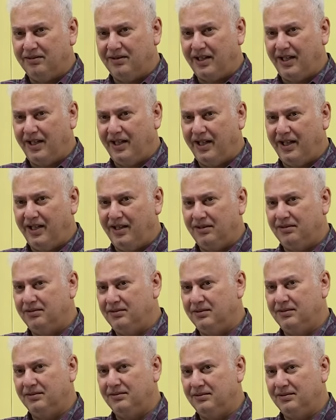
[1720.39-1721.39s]
really
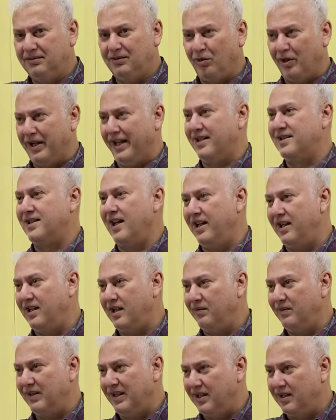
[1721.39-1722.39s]
got
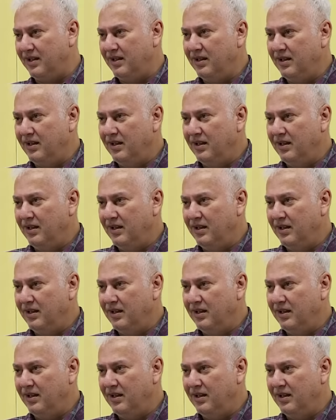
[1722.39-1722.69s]
excited with it.